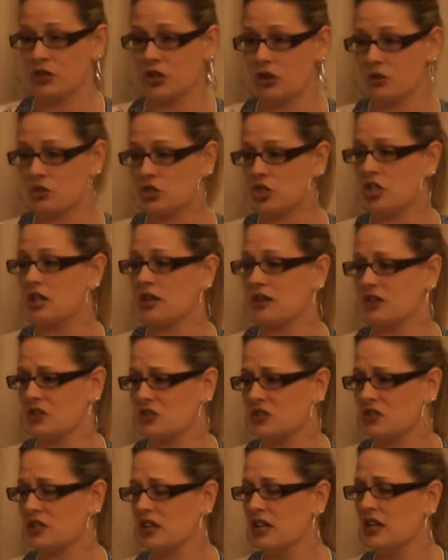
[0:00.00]
those
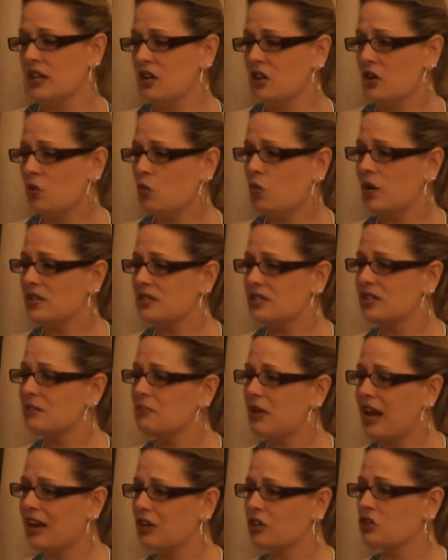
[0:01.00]
years was to
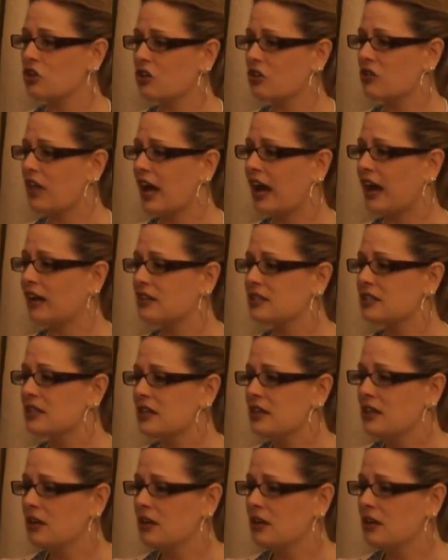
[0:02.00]
make sure that